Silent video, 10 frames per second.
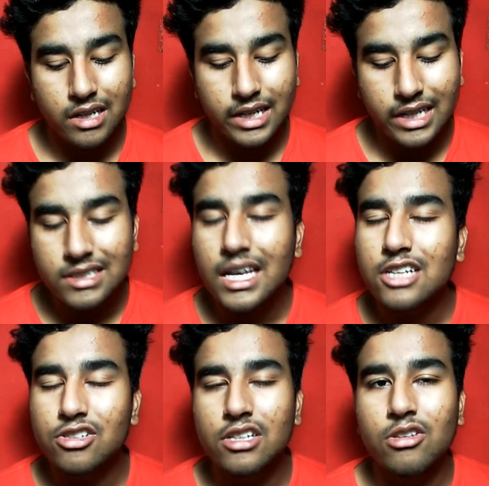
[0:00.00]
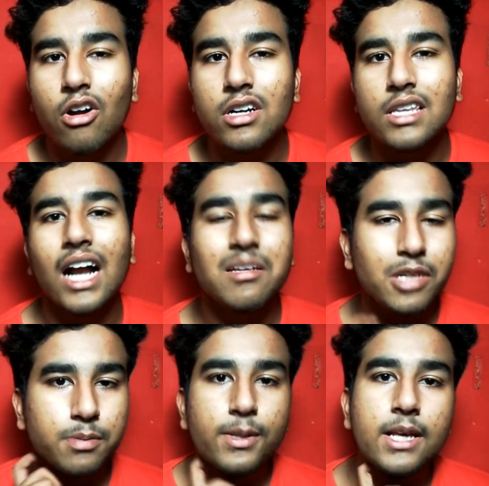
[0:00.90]
it is actually not that
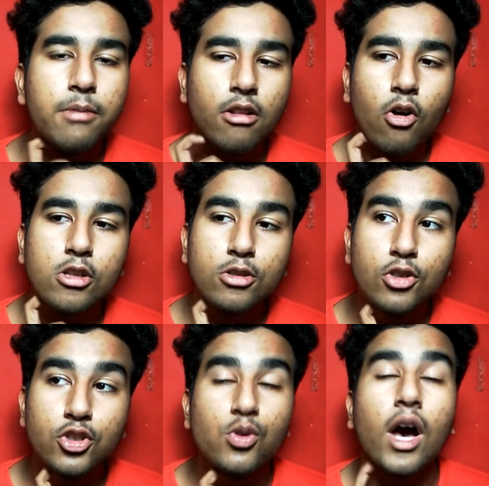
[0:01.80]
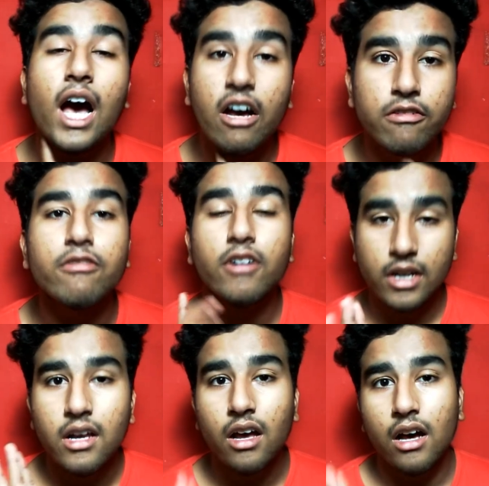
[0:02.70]
much playable. Also you have
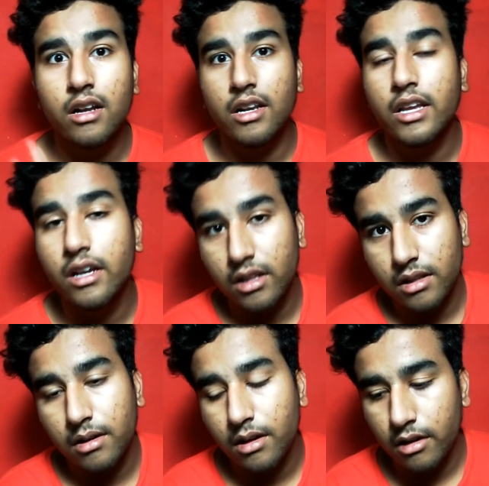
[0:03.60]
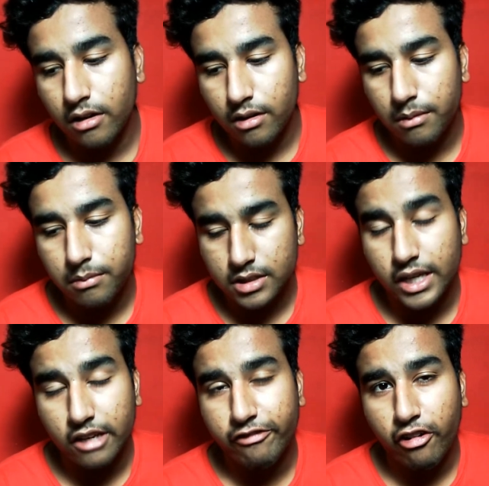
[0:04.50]
a real
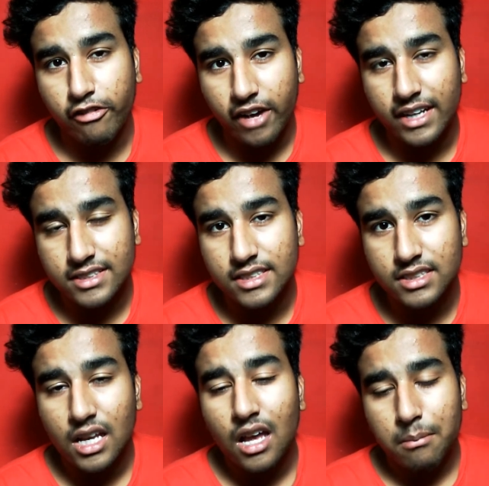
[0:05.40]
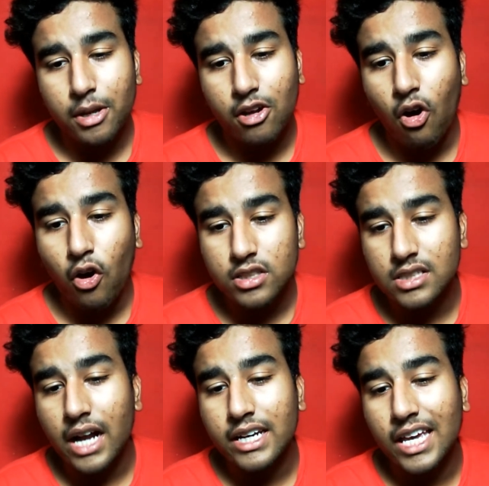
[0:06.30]
thing for viruses because
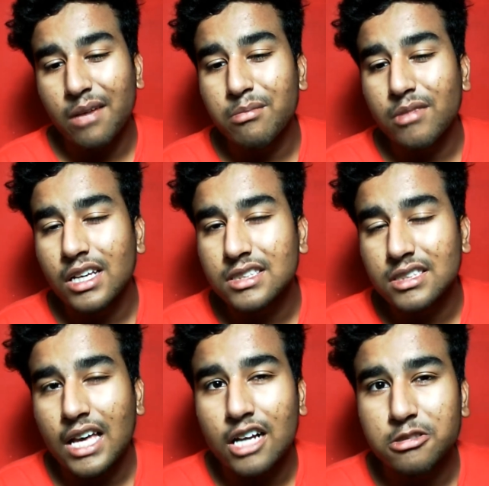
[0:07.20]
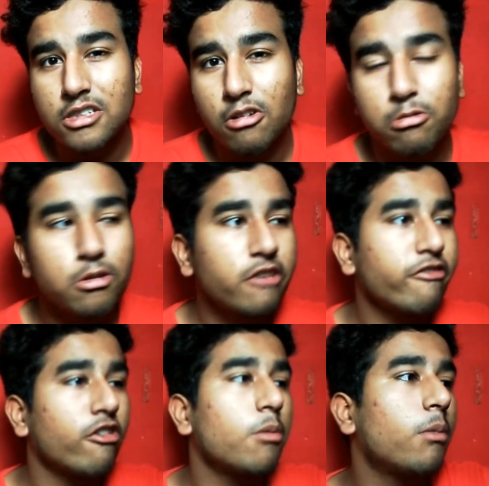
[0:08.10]
that game is actually downloaded
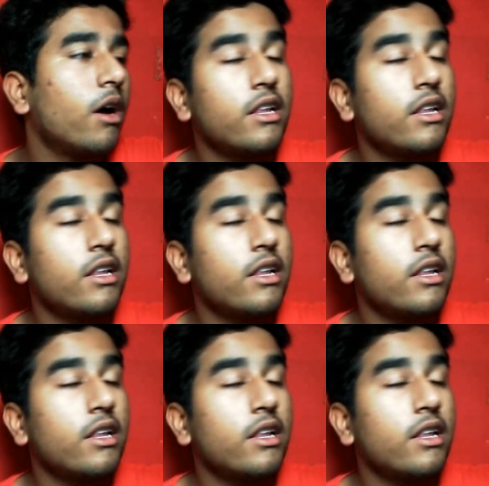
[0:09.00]
from